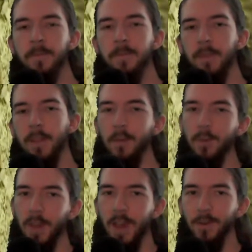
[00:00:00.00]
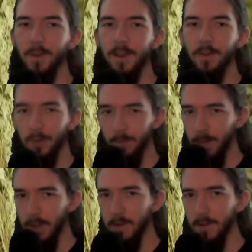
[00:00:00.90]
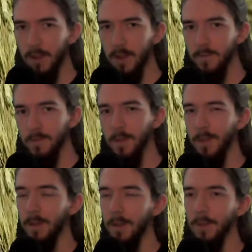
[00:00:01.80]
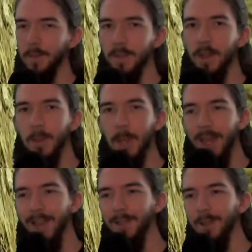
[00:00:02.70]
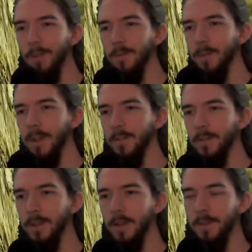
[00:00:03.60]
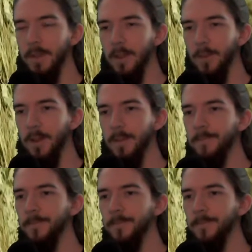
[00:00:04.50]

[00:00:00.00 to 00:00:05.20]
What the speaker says: that was kind of why I was being a little careful, and because sometimes they can see you from that road up in that spot.